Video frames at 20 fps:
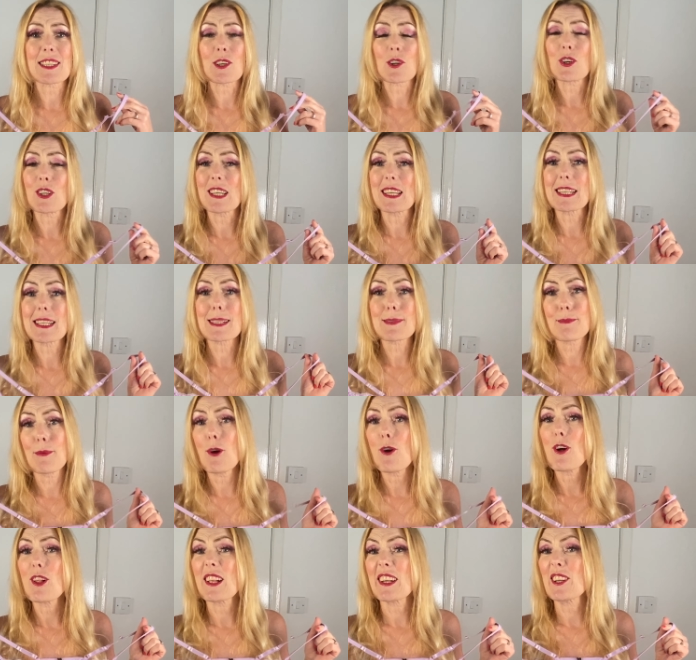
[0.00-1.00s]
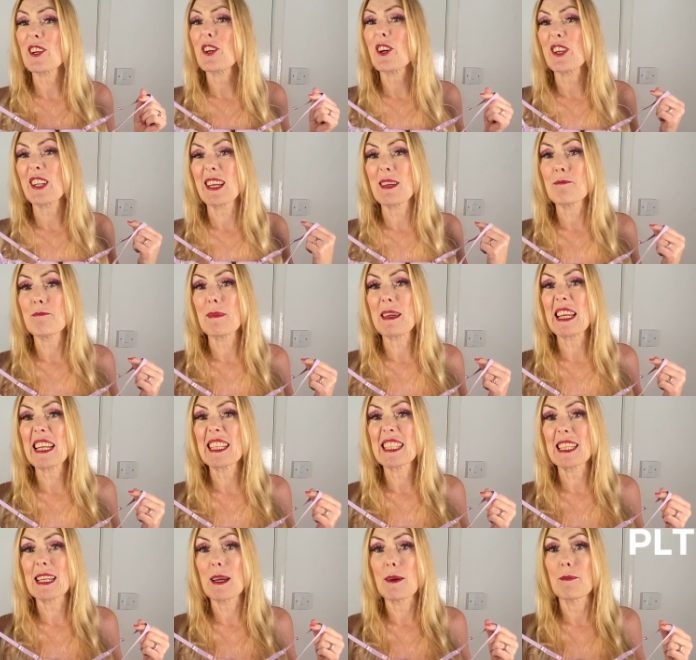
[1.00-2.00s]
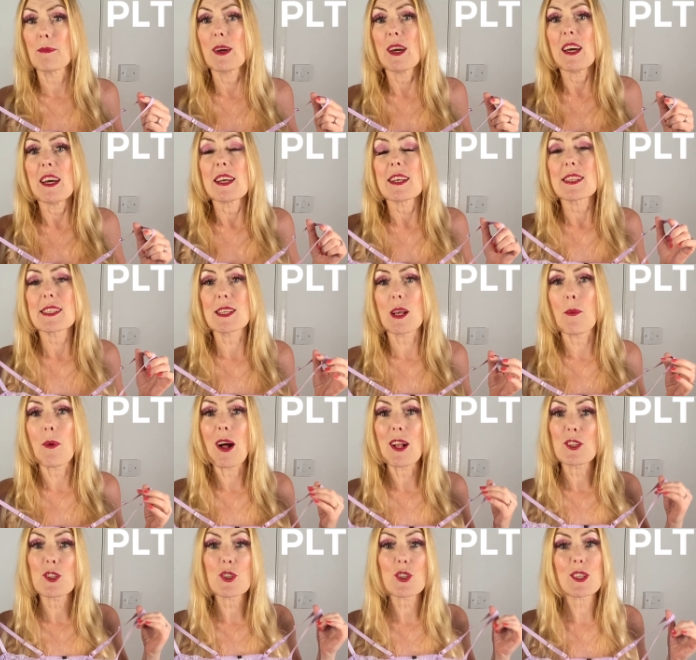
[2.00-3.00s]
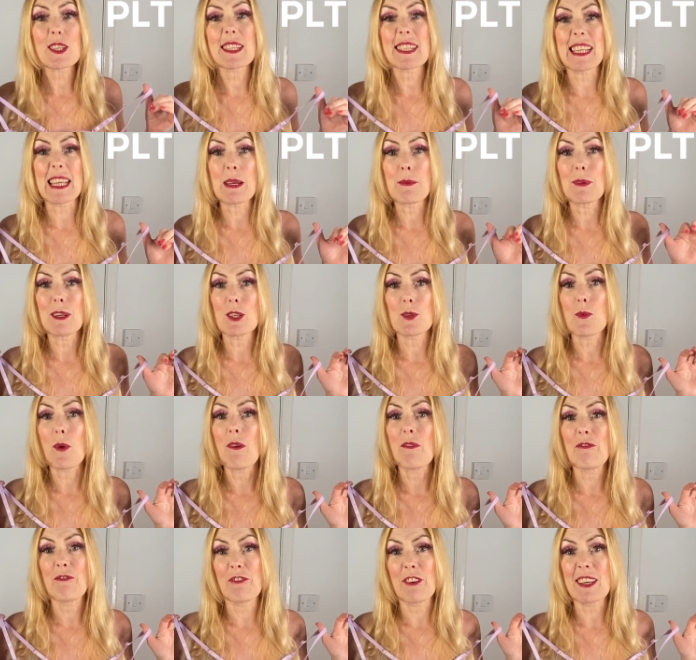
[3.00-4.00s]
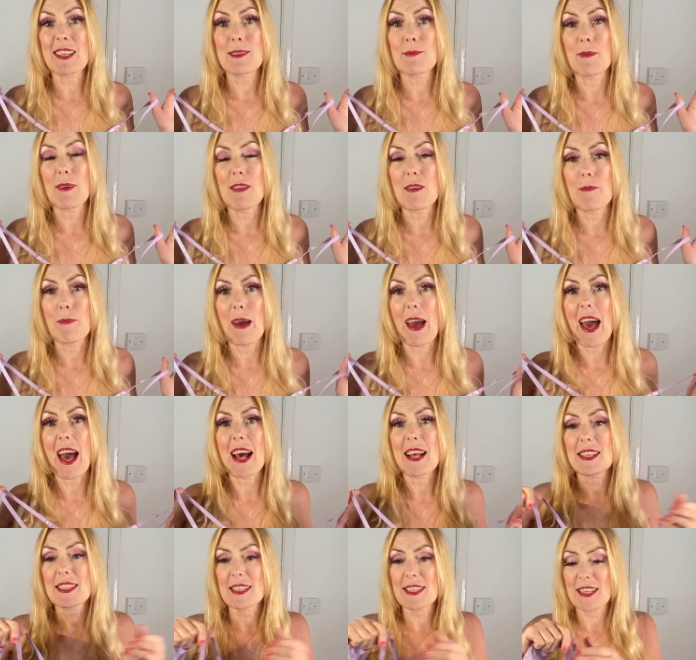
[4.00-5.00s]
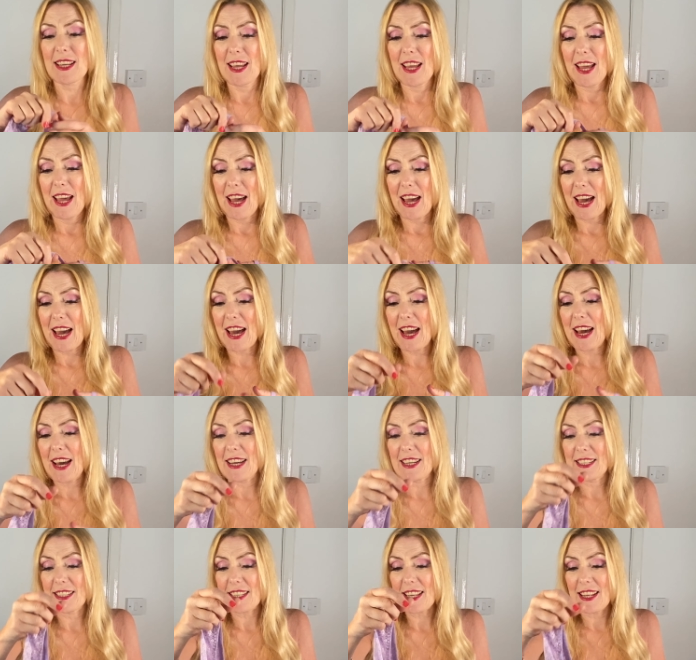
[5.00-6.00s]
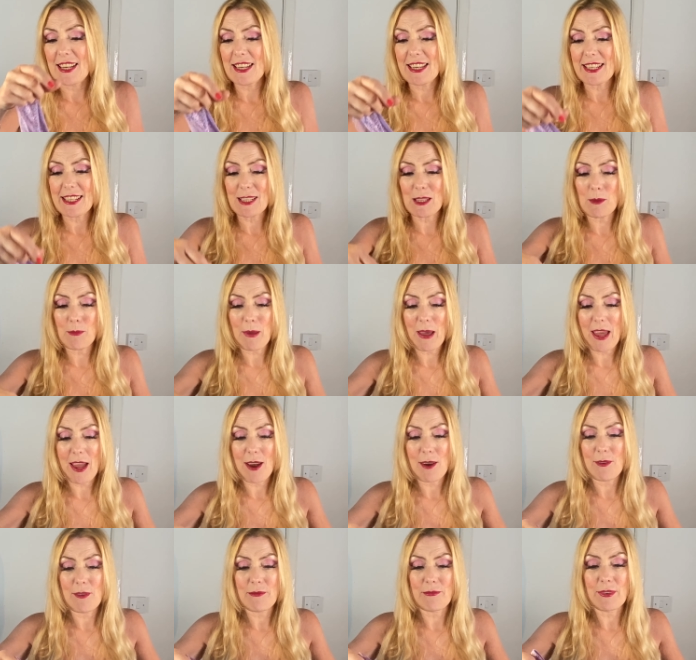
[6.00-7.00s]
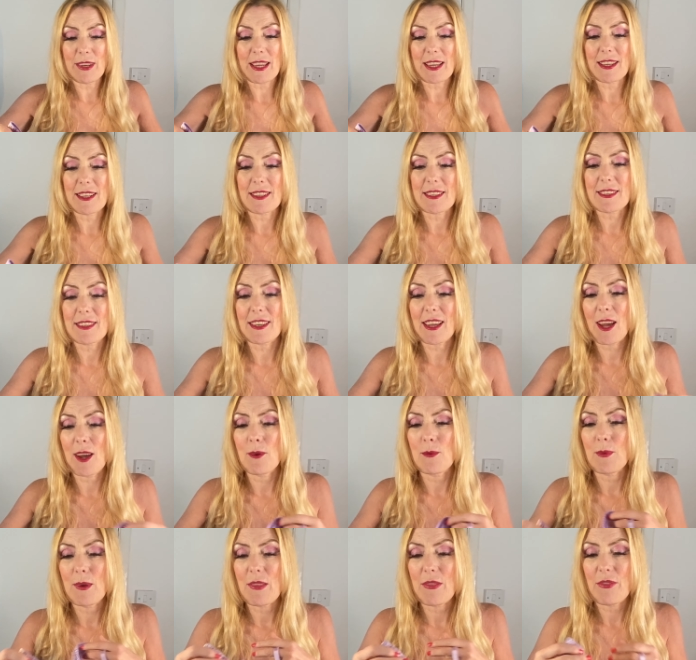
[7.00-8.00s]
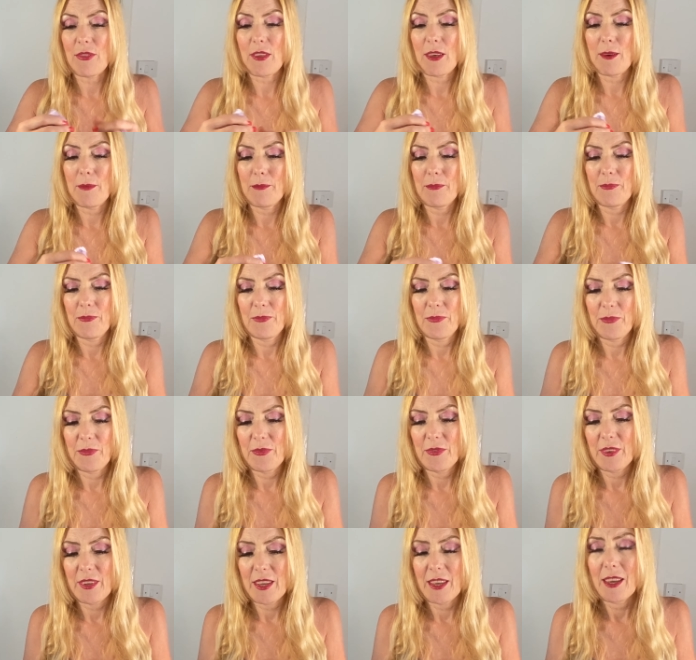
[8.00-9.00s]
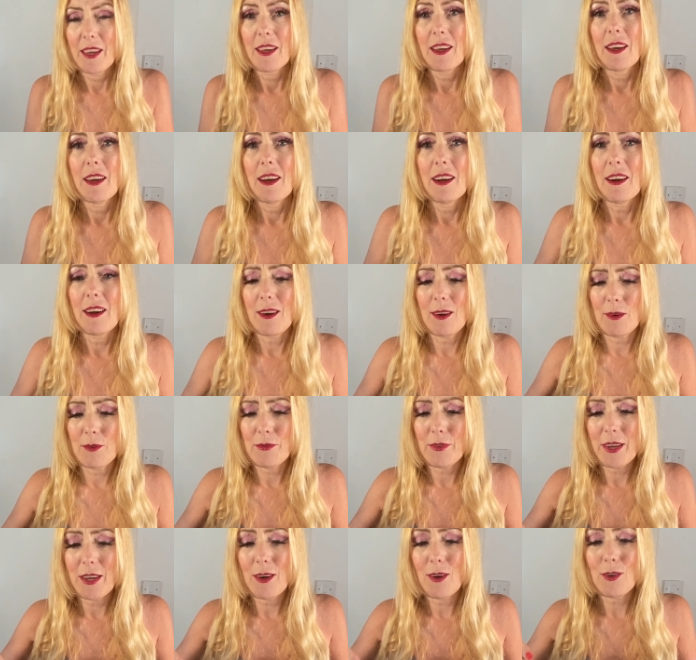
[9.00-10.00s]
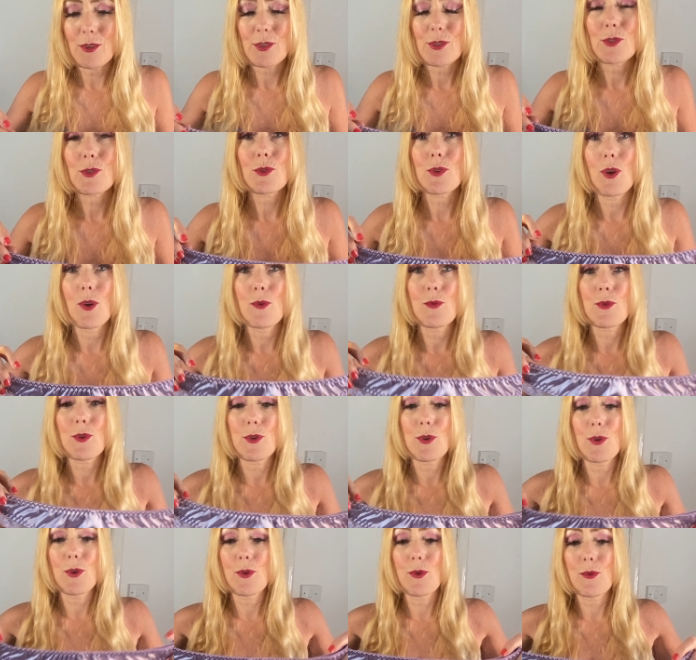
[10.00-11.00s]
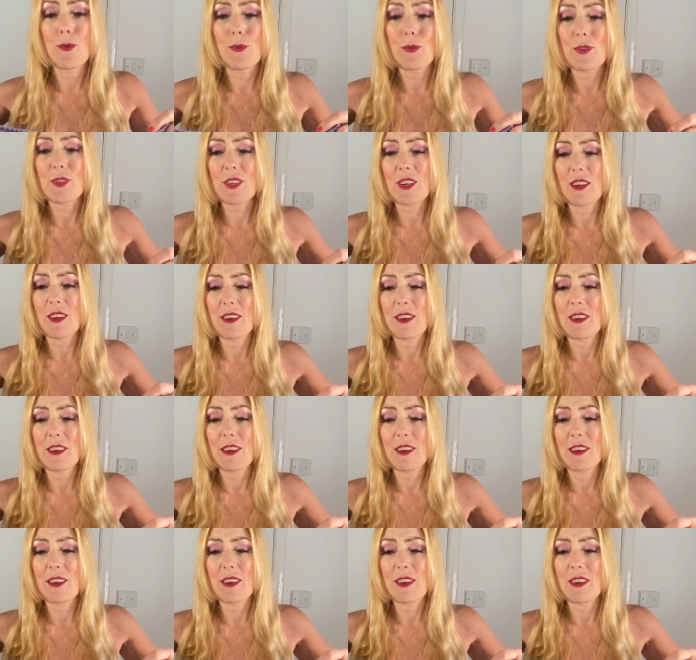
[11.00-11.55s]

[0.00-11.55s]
I got it in small and I got it in medium. So I'll just see which one fits me the best and a little pair of knickers to go with them. Oh, they are so cute.